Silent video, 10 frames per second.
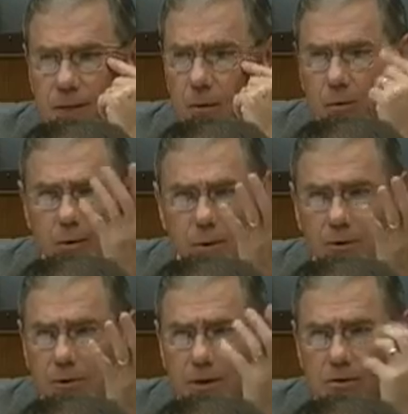And what problem
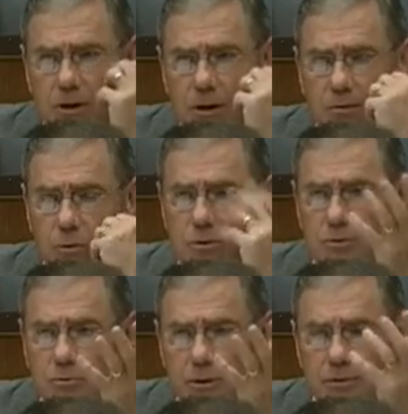we're trying to solve? Where's
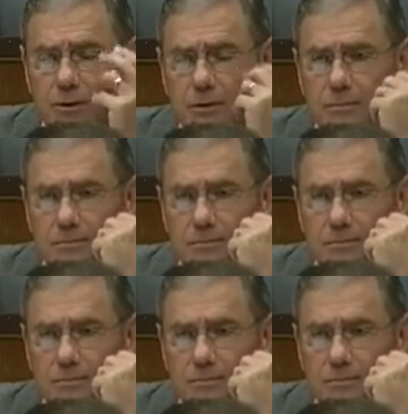the risk?